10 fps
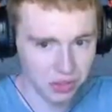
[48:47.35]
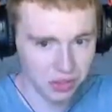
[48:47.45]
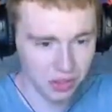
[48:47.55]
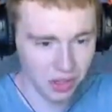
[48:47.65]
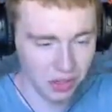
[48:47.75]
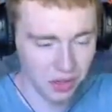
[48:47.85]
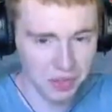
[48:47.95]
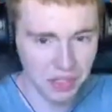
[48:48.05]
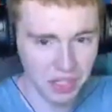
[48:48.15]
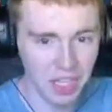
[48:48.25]
Or I'm
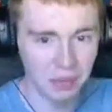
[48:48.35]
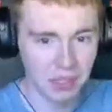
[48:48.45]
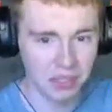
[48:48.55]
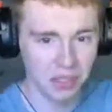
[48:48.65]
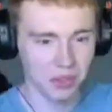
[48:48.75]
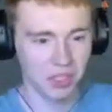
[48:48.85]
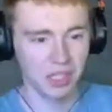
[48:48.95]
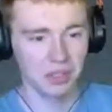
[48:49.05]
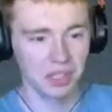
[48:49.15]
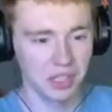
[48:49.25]
losing heat much slower, so that's
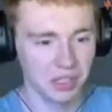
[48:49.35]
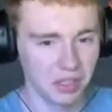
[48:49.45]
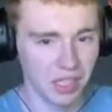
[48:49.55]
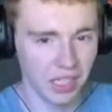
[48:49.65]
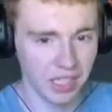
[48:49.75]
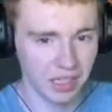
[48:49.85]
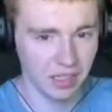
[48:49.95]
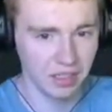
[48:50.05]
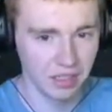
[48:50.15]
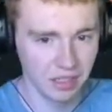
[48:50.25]
really good. I like that.
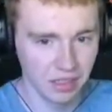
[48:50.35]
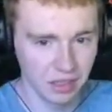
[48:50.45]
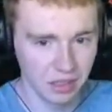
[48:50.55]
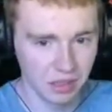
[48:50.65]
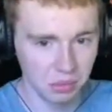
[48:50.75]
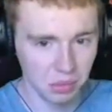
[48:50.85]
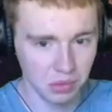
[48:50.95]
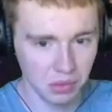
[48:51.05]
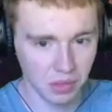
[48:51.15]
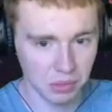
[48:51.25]
Ooh,
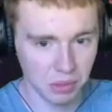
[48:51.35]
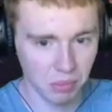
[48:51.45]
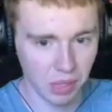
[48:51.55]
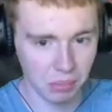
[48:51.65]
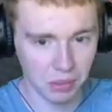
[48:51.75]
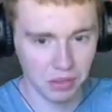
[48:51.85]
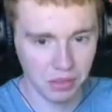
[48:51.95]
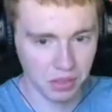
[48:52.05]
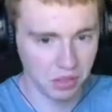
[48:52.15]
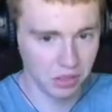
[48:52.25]
grab some
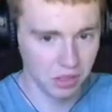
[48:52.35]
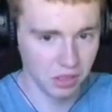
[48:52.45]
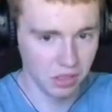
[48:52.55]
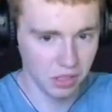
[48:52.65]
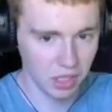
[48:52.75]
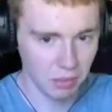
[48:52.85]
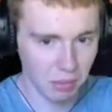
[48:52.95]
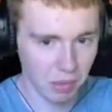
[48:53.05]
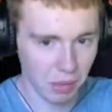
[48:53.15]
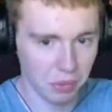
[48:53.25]
peppers. Get my
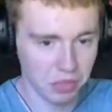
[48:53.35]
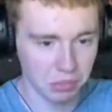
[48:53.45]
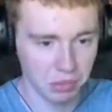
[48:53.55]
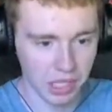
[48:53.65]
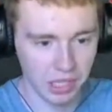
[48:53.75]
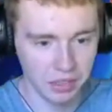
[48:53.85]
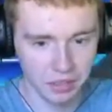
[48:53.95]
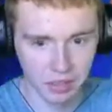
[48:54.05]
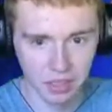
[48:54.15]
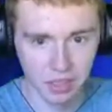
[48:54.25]
pepper supply.
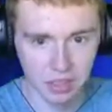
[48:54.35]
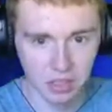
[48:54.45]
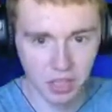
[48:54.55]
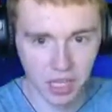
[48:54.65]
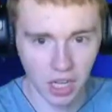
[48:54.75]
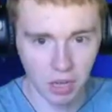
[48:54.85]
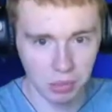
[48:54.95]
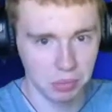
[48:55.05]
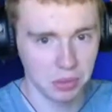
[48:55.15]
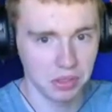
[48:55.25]
These look like hot
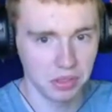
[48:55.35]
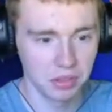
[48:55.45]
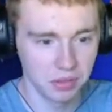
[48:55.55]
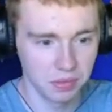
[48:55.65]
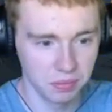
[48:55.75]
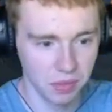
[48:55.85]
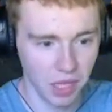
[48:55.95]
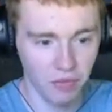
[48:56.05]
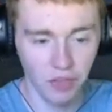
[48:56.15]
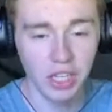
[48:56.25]
peppers. I
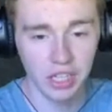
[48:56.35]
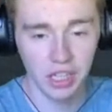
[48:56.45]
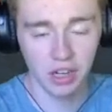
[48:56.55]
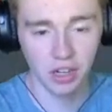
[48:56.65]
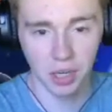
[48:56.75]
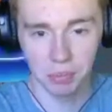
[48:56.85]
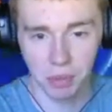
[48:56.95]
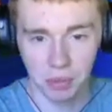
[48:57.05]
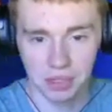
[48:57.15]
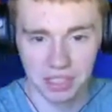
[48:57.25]
feel like they are hot
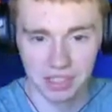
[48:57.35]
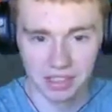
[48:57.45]
peppers.